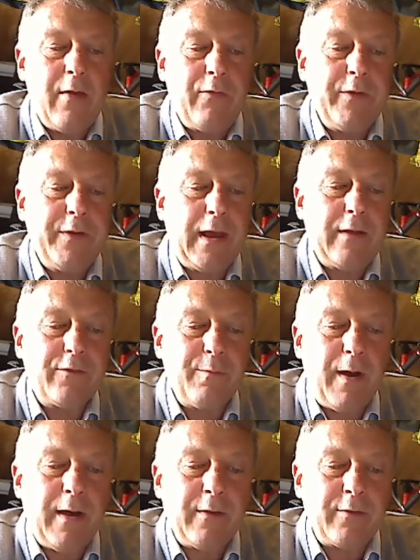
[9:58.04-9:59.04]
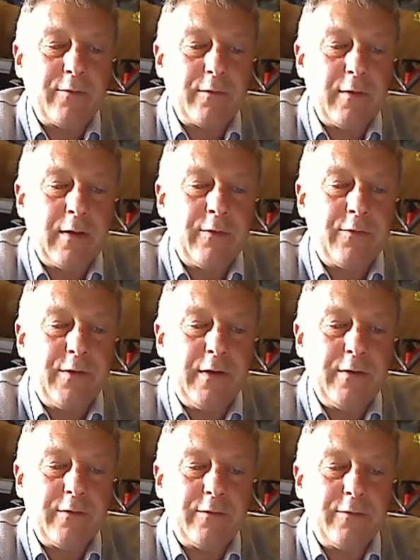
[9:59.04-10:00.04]
The dad smiles and
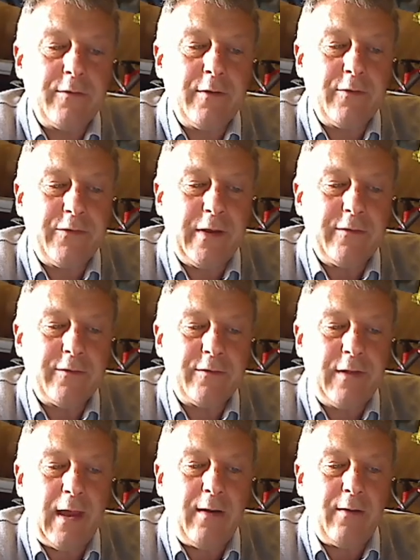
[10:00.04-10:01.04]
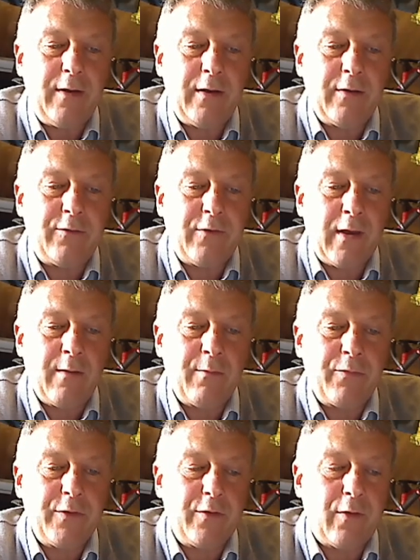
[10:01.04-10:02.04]
sits, sits down in a chair
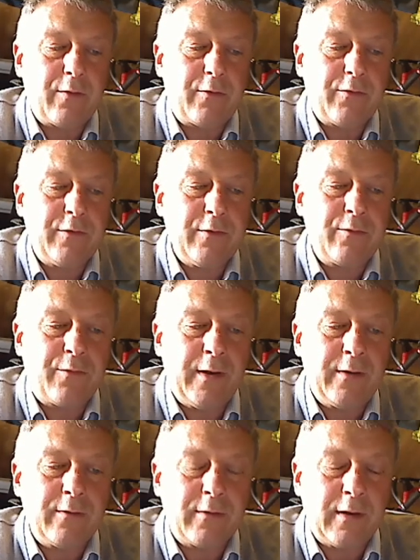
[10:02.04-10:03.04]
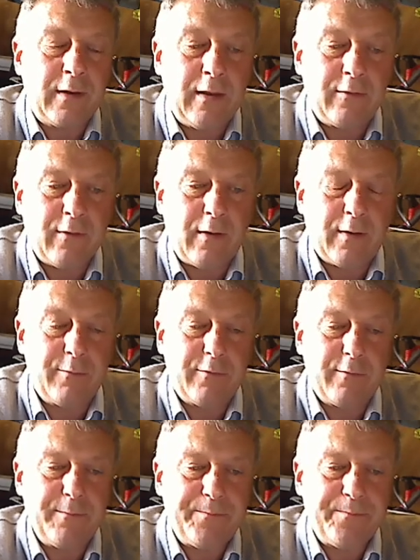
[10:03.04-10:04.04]
with the dog still cradled in his arms.